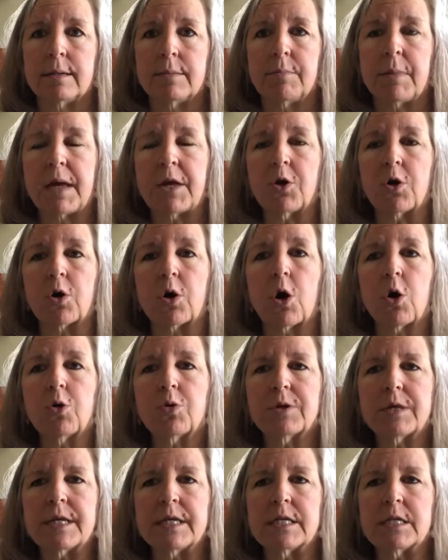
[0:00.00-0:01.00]
May your
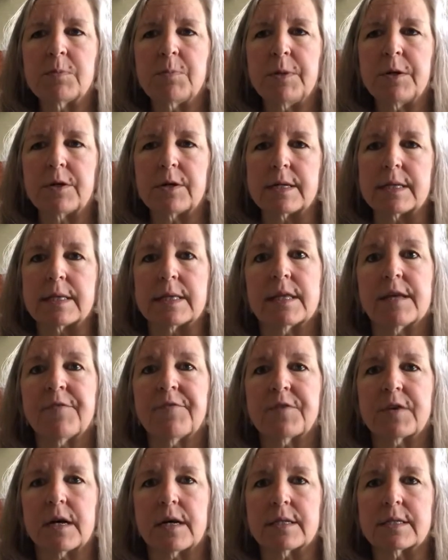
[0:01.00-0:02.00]
Holy Spirit
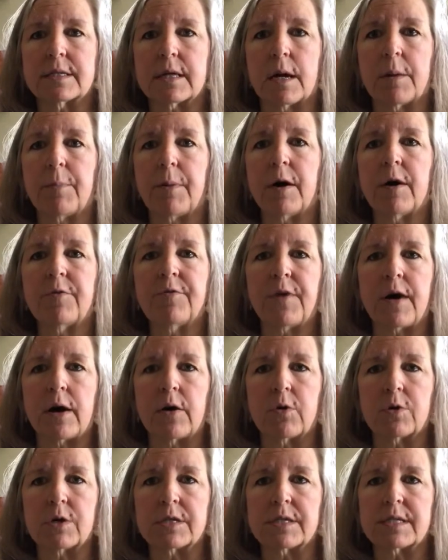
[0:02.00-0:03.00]
lift us above
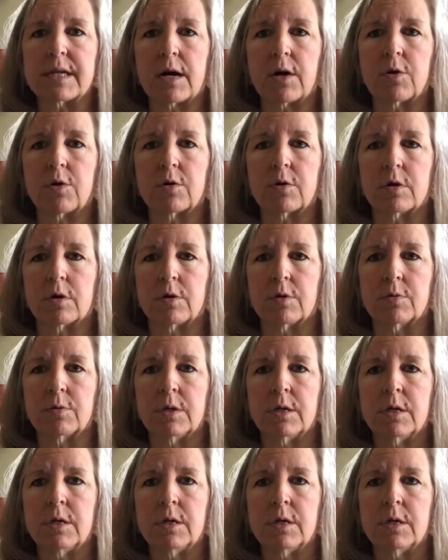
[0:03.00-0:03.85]
our sorrow